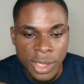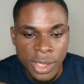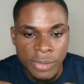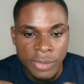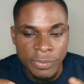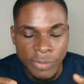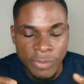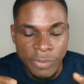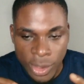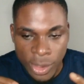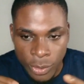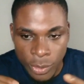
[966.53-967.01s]

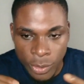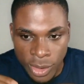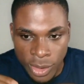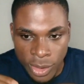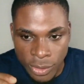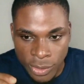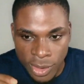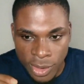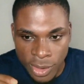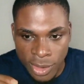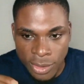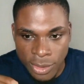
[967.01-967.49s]
fellow
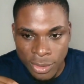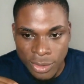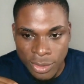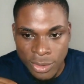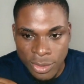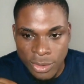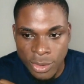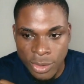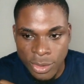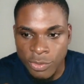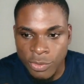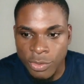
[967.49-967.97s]

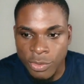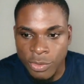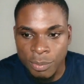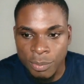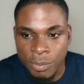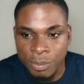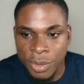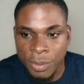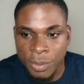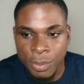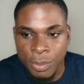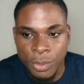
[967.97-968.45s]
educators, not from
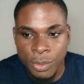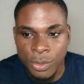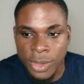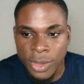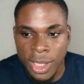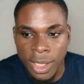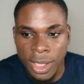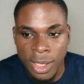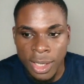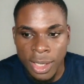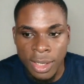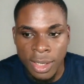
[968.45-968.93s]
people
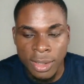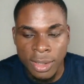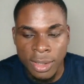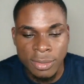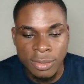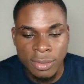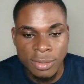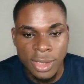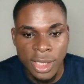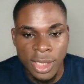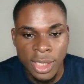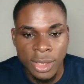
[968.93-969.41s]
that are
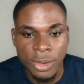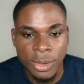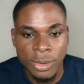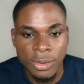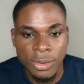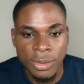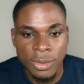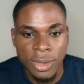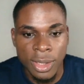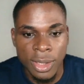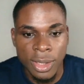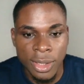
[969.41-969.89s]

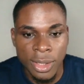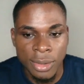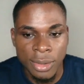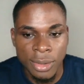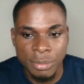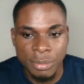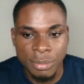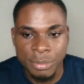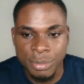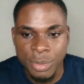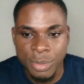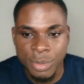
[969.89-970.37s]

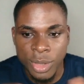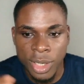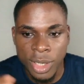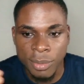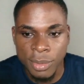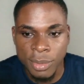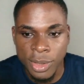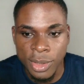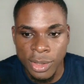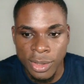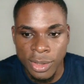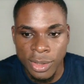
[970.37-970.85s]

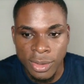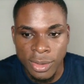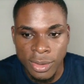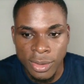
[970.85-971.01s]
probably